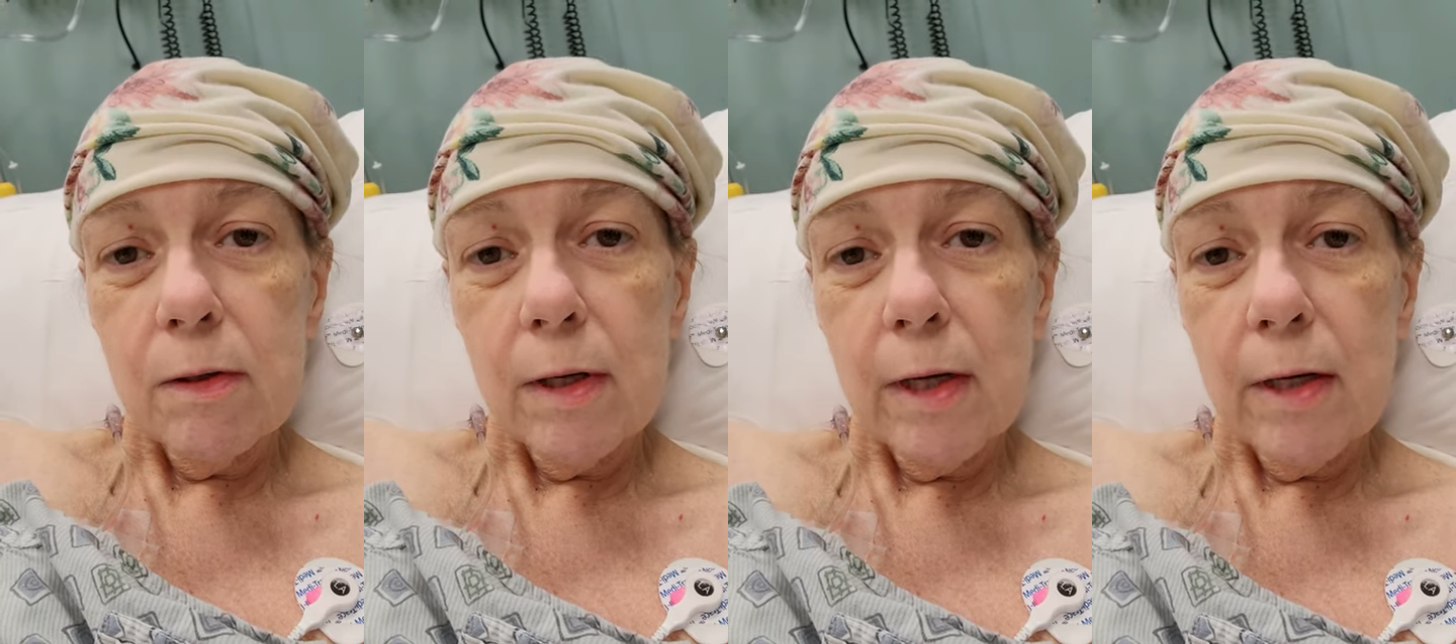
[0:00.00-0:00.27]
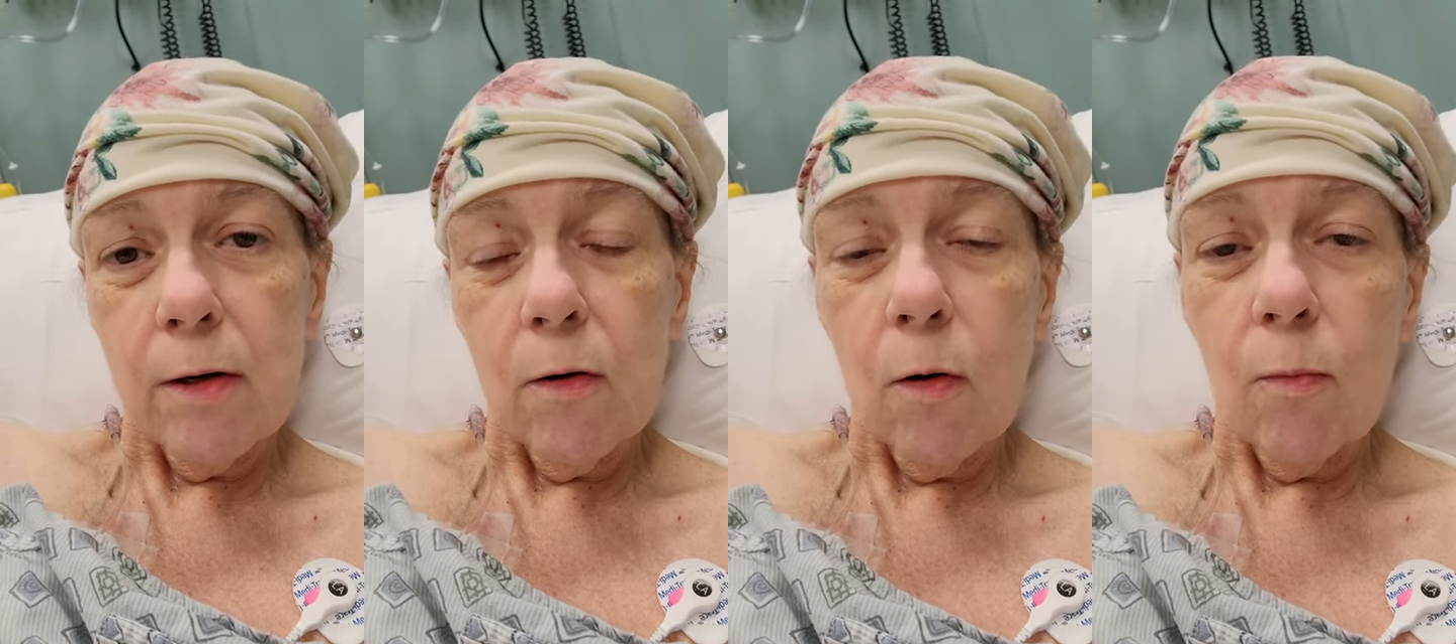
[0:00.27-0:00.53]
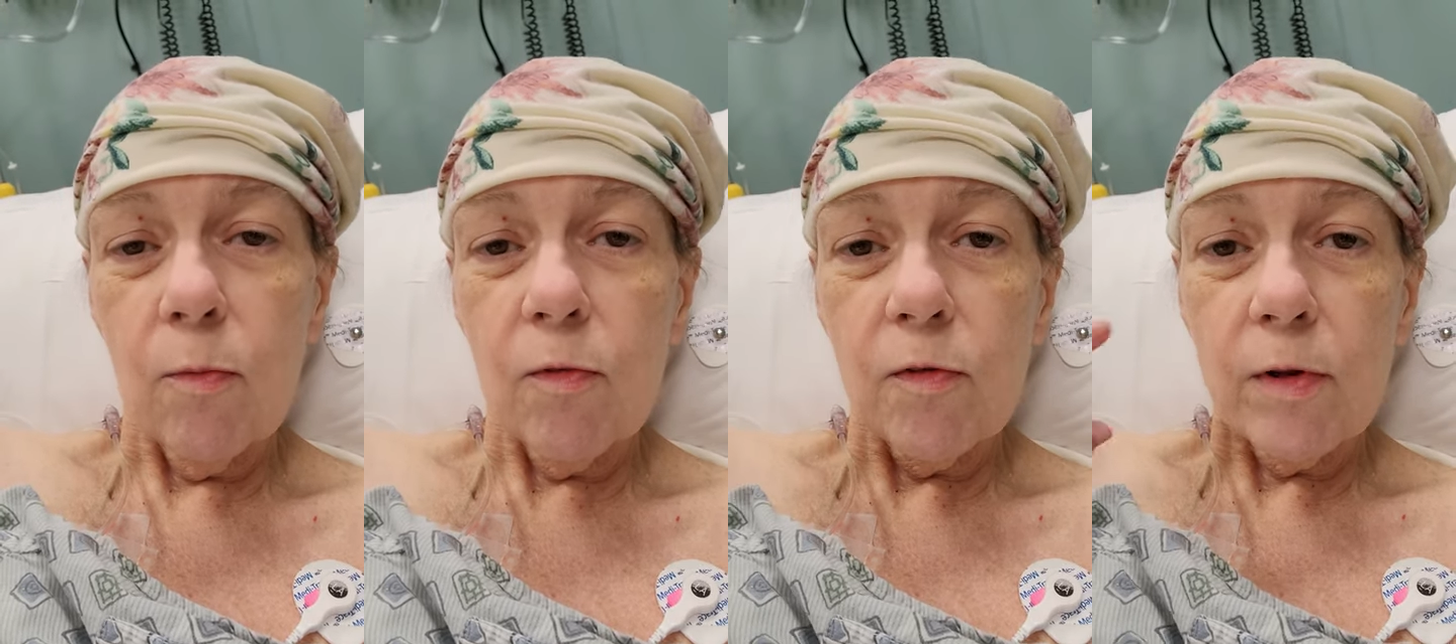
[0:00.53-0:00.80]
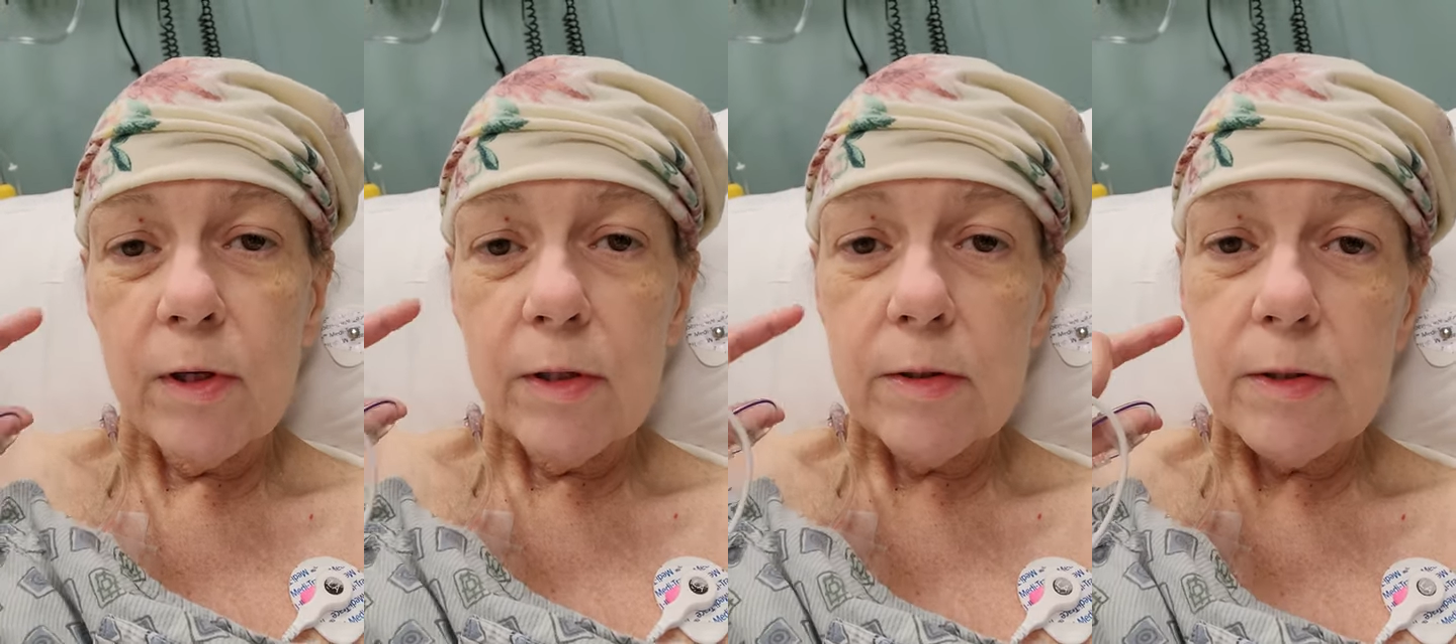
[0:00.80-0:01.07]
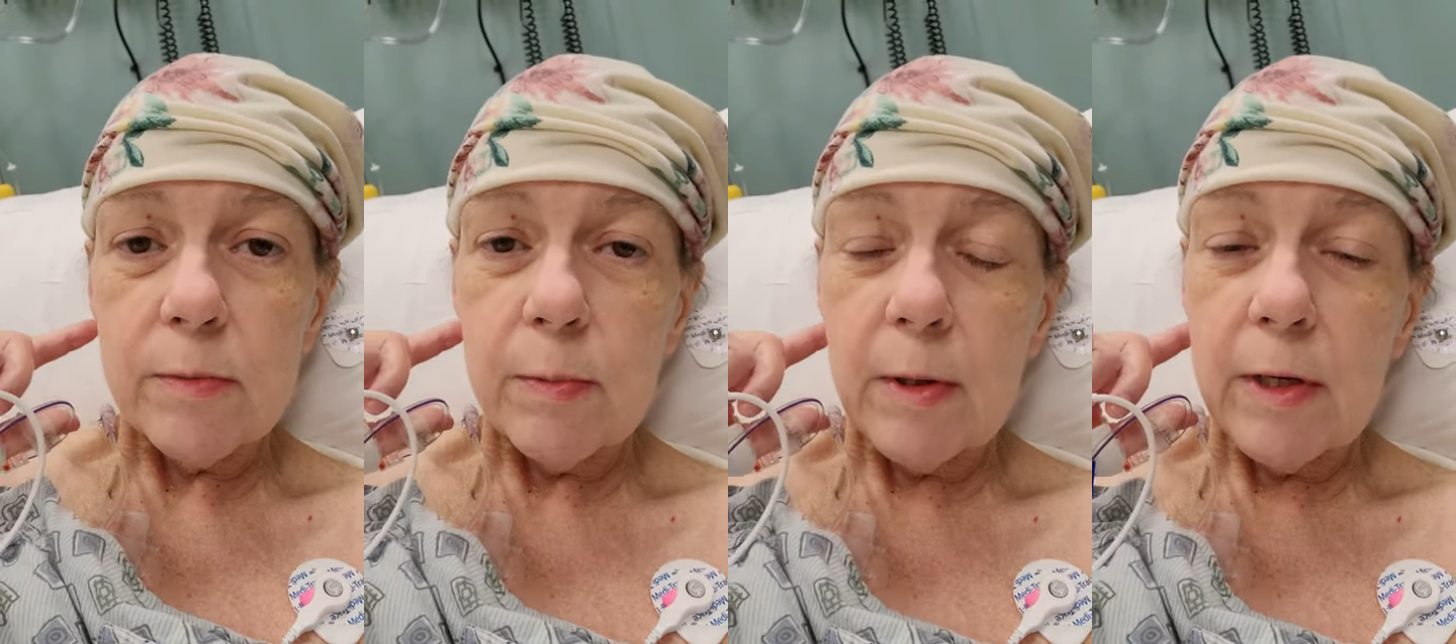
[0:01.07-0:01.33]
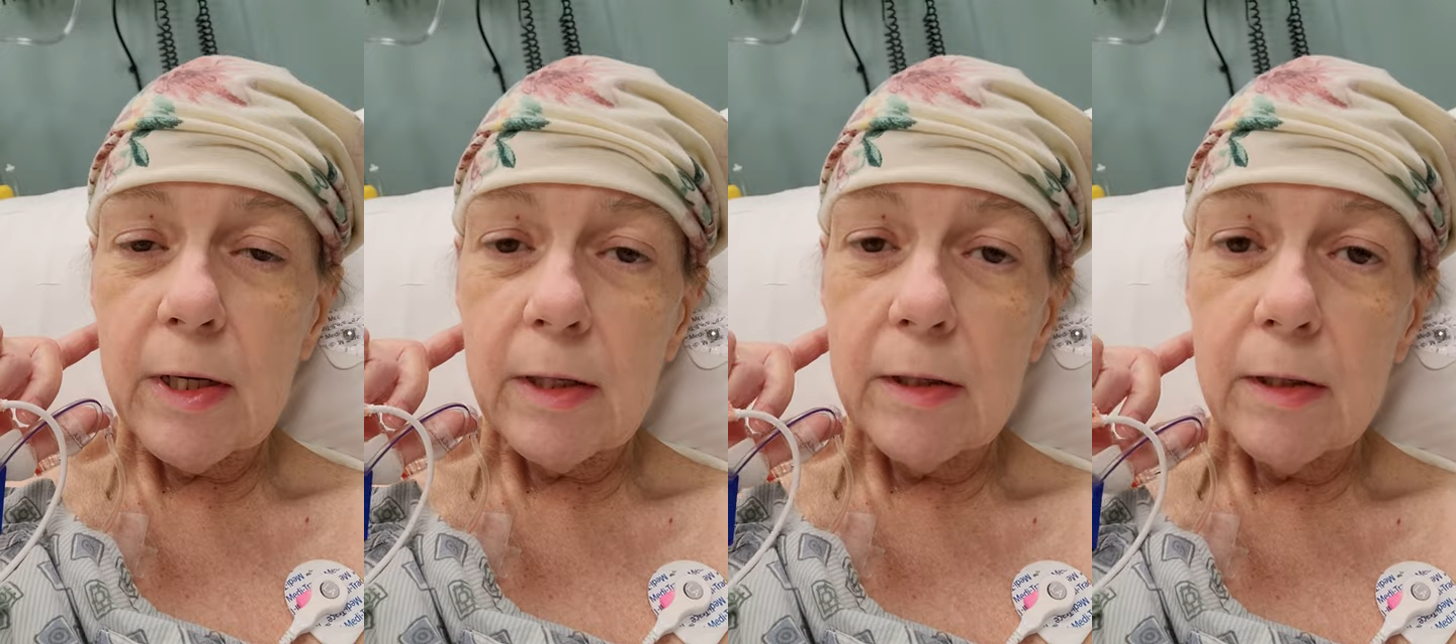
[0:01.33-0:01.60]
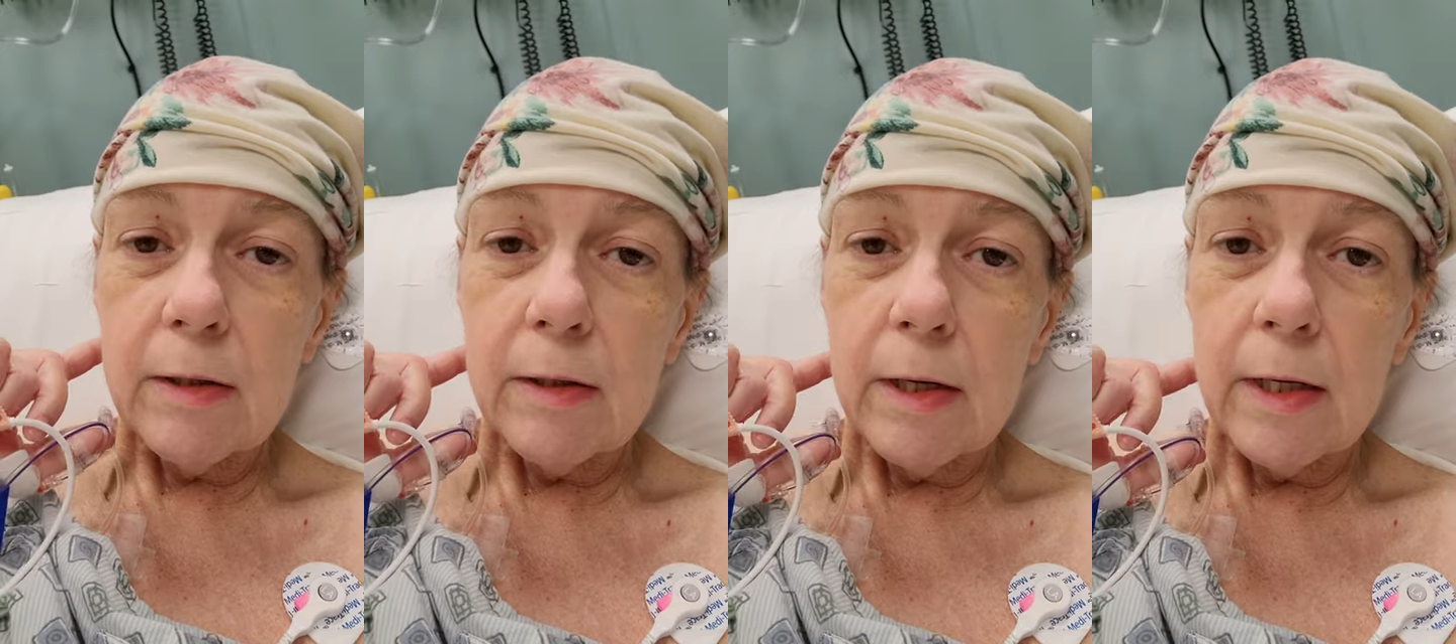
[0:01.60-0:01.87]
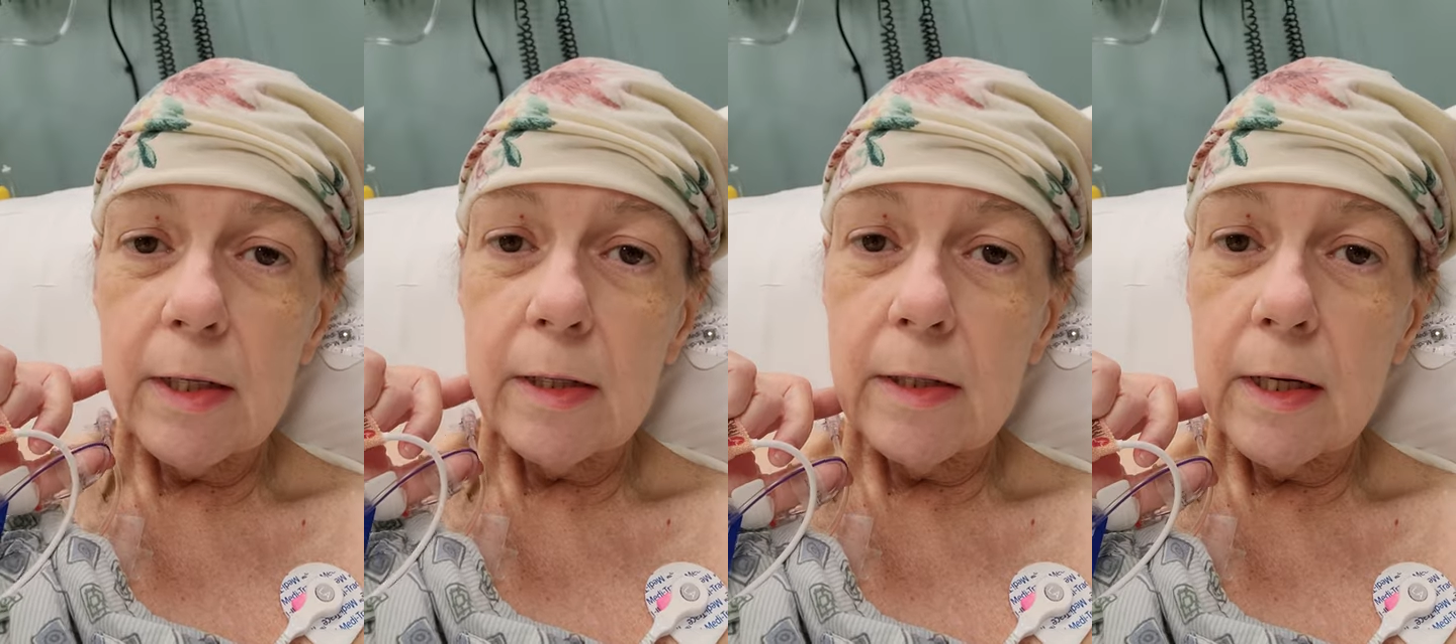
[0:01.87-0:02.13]
and hopefully spending the
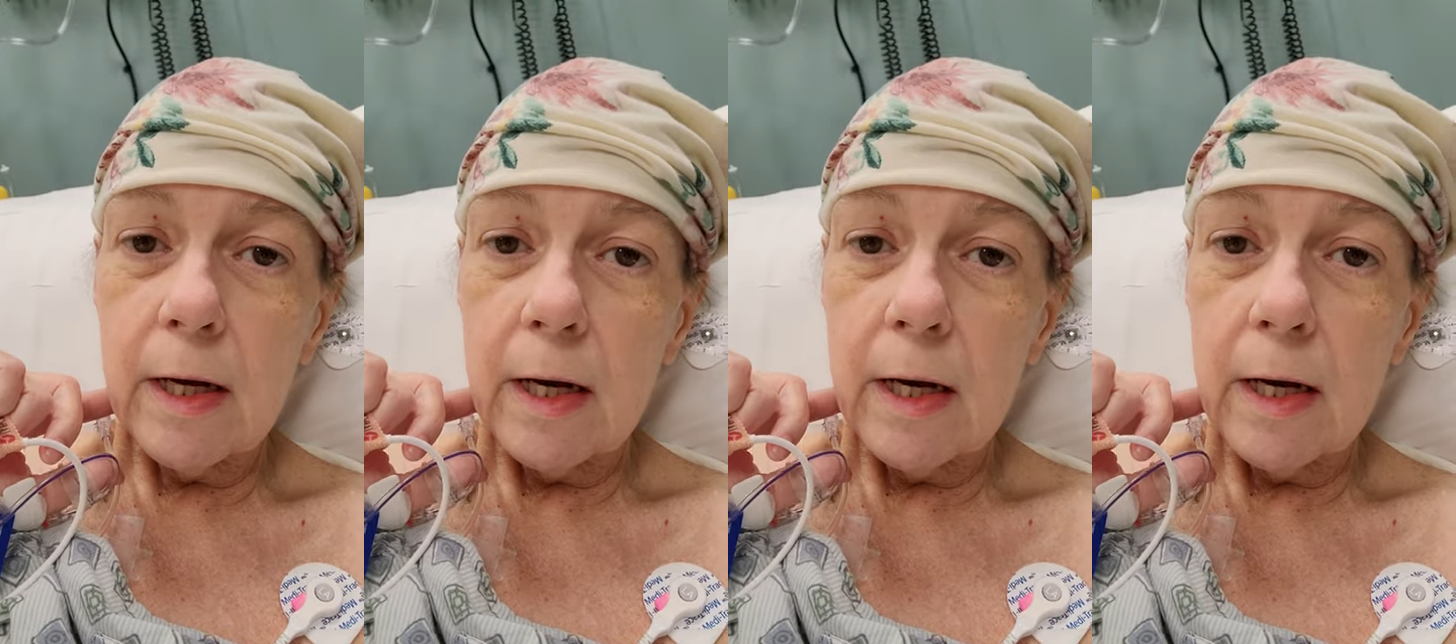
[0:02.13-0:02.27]
night in the